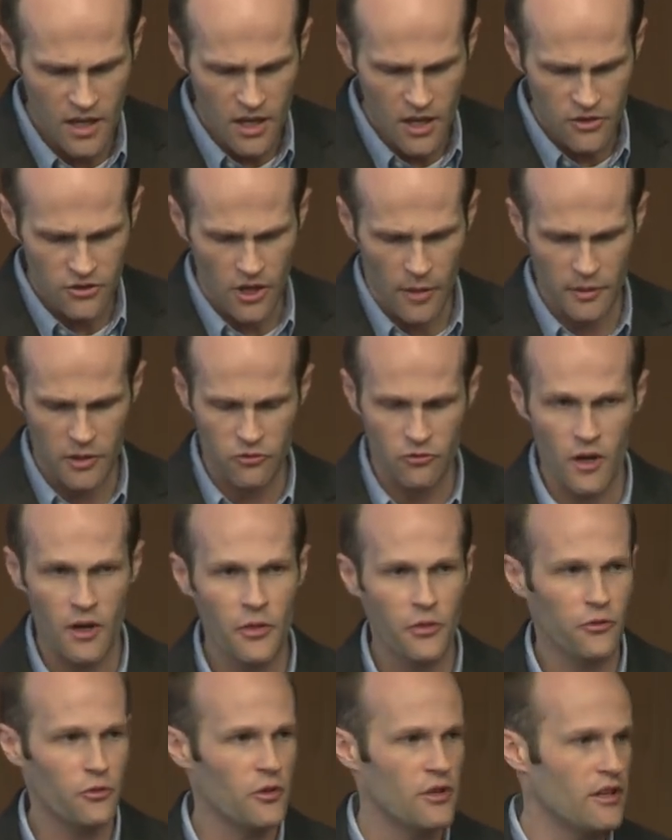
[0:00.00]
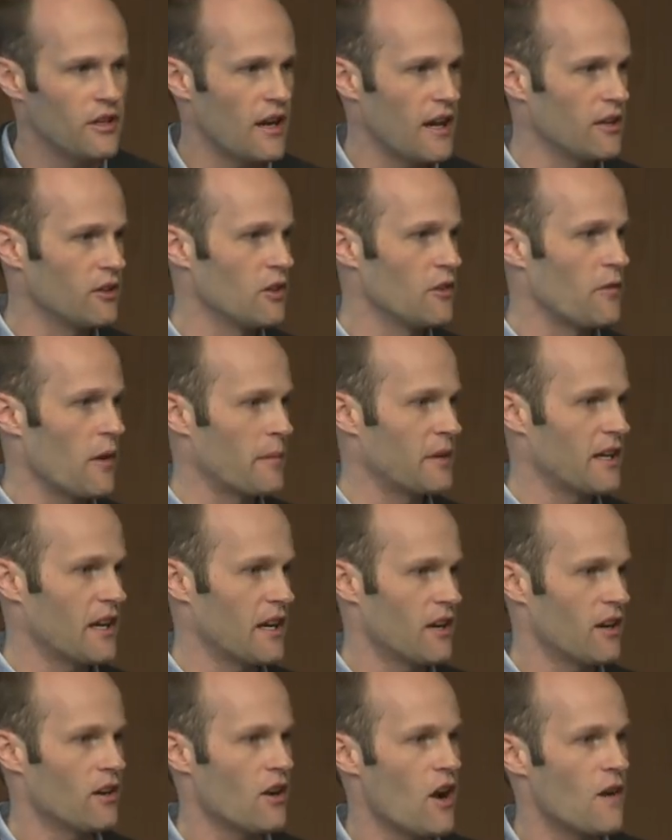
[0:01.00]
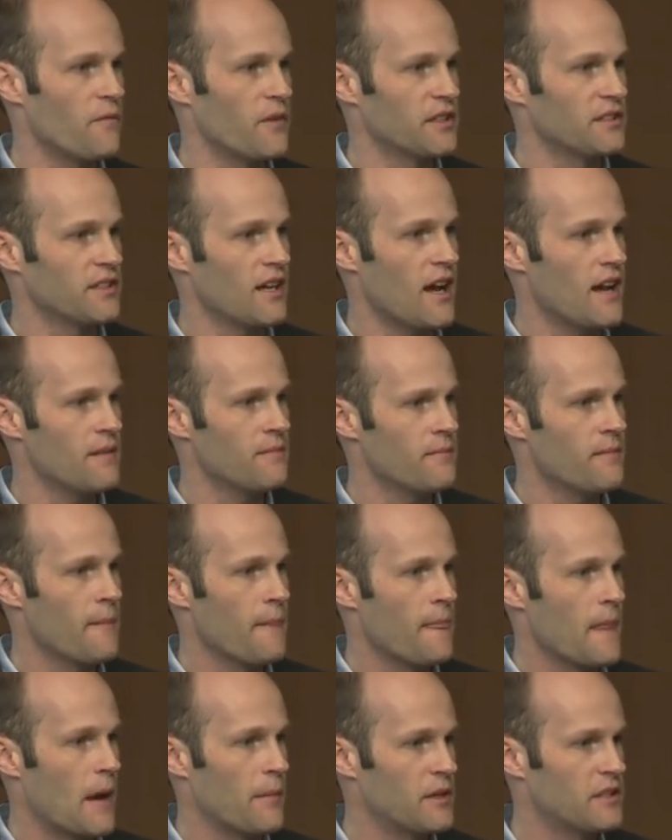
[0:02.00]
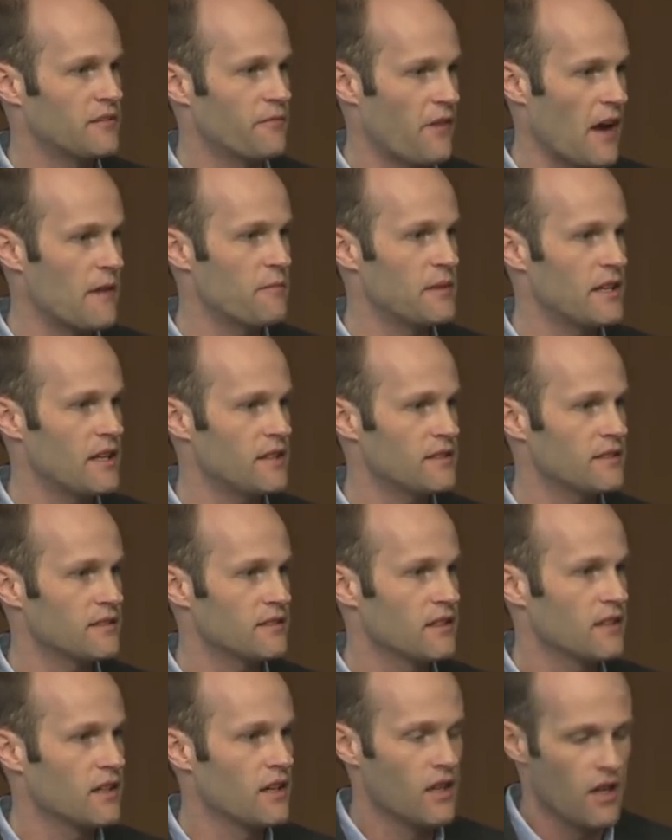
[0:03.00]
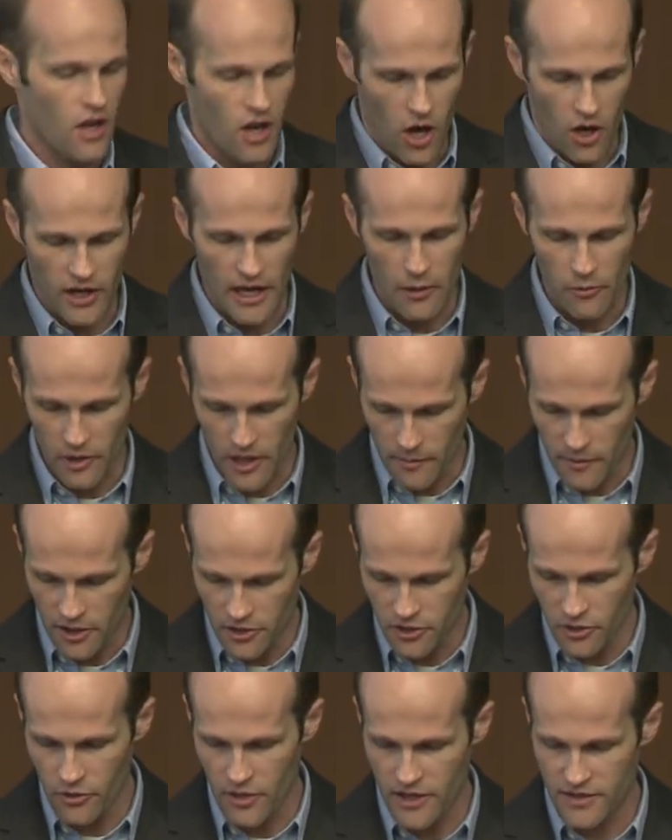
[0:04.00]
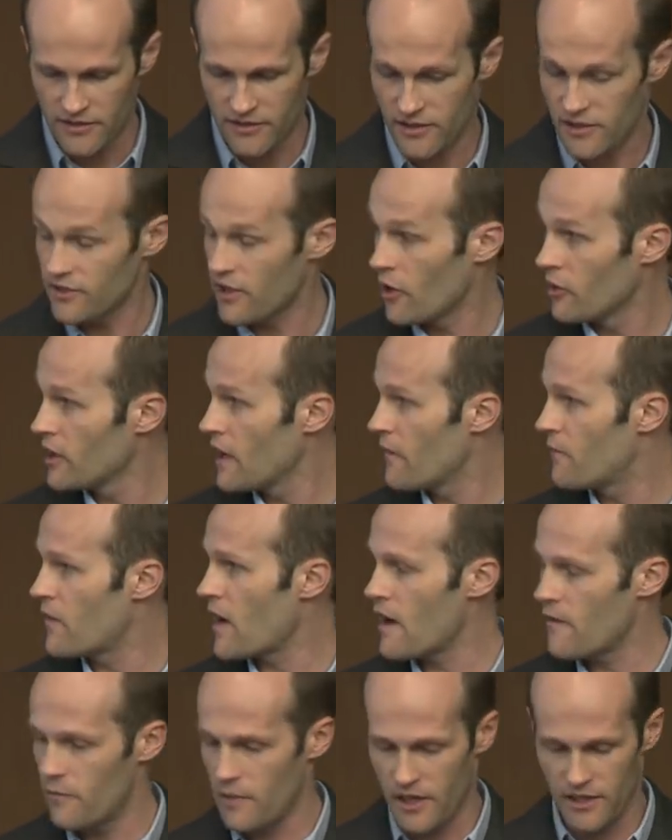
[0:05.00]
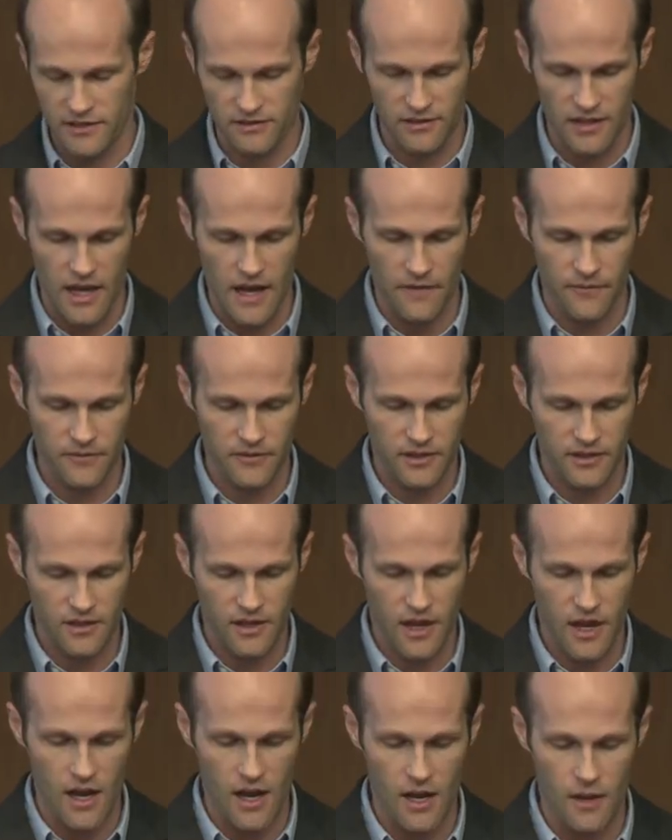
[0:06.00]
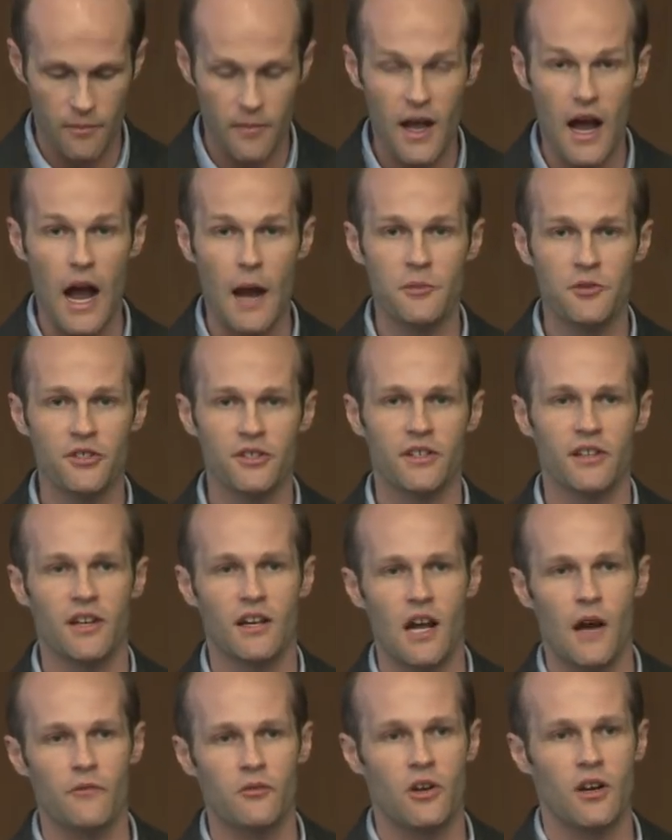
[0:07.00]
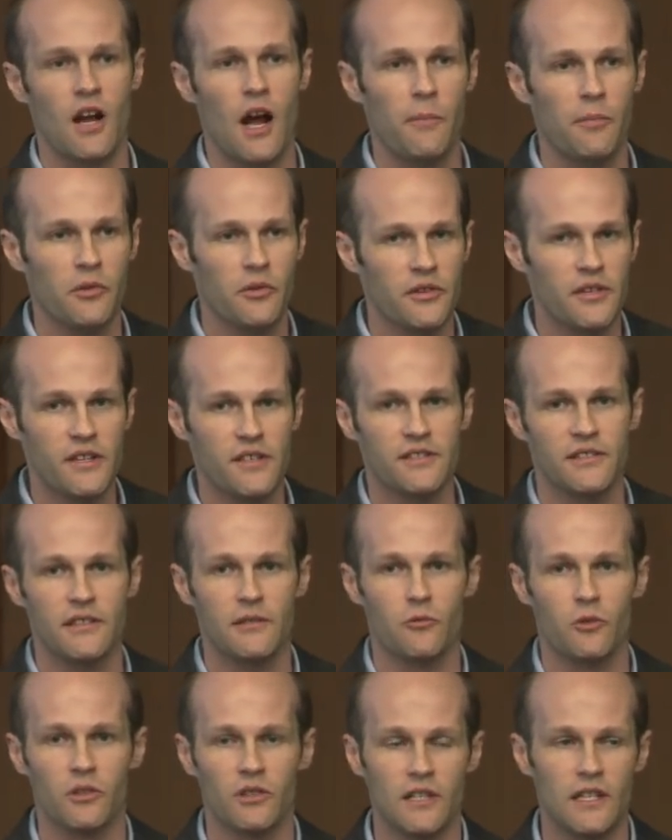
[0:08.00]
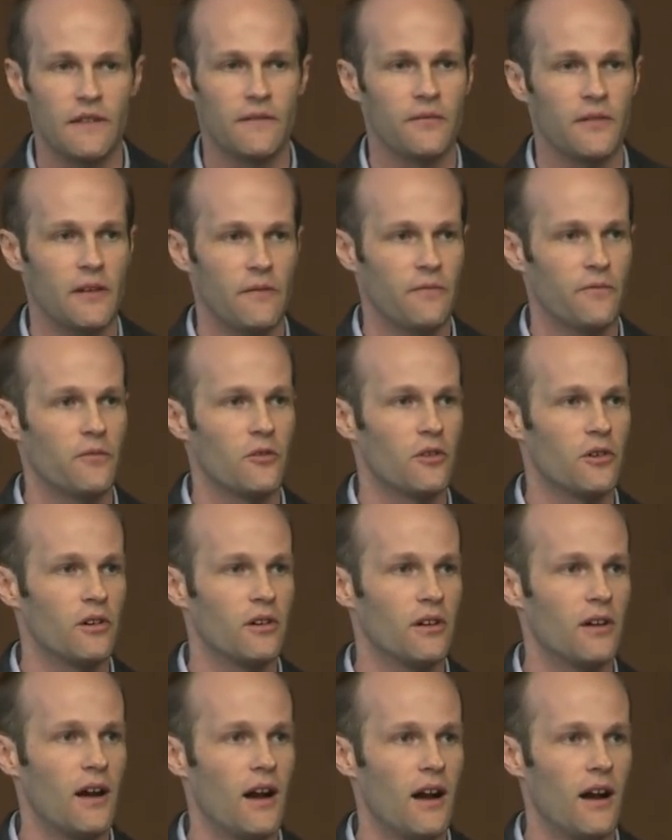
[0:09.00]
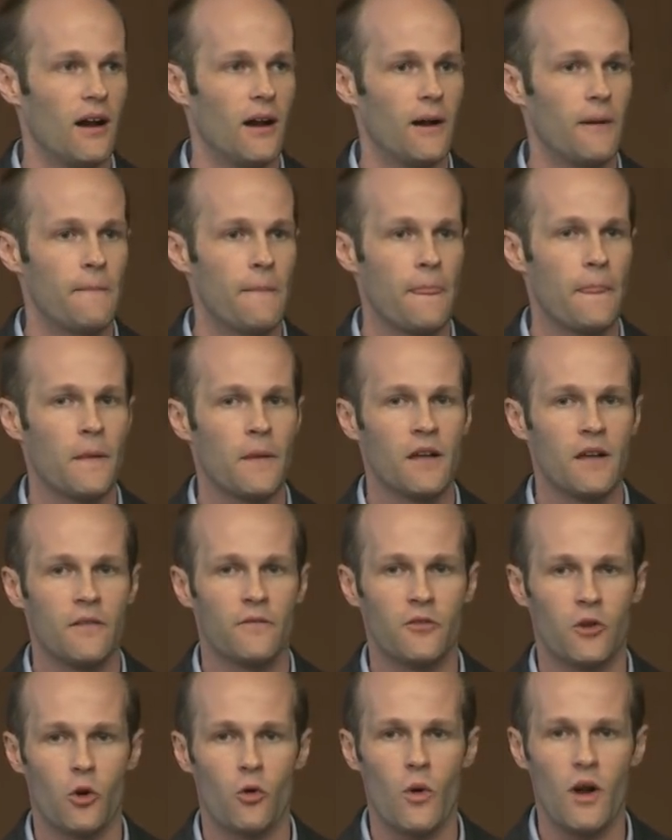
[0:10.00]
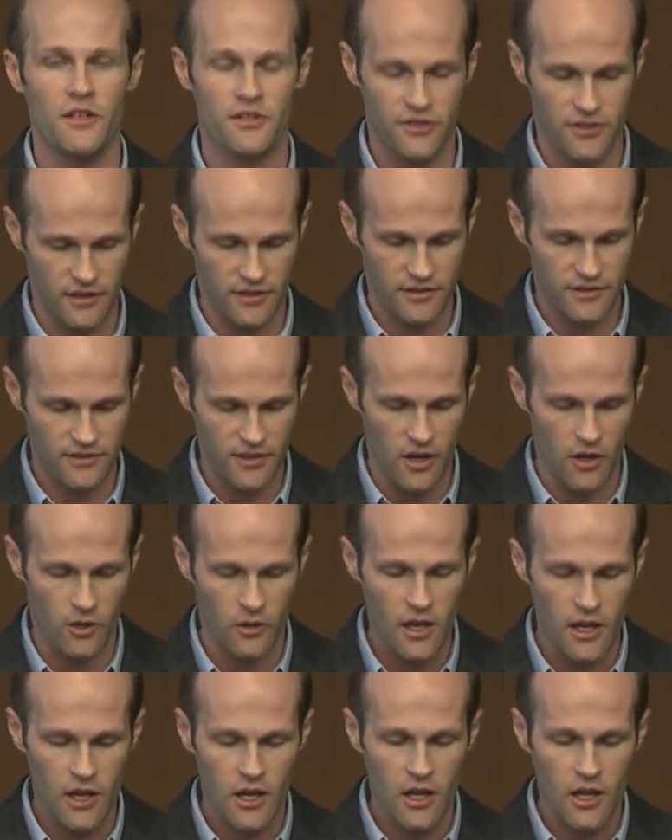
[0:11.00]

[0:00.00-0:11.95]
So I'm going to run through here. I don't know if I'm going to get cut off on time. How many? Five minutes? Okay, what I'm going to do is, since I only have five minutes left, um, I'm just going to cover a couple of these, and then we'll leave it for, uh, for questions. So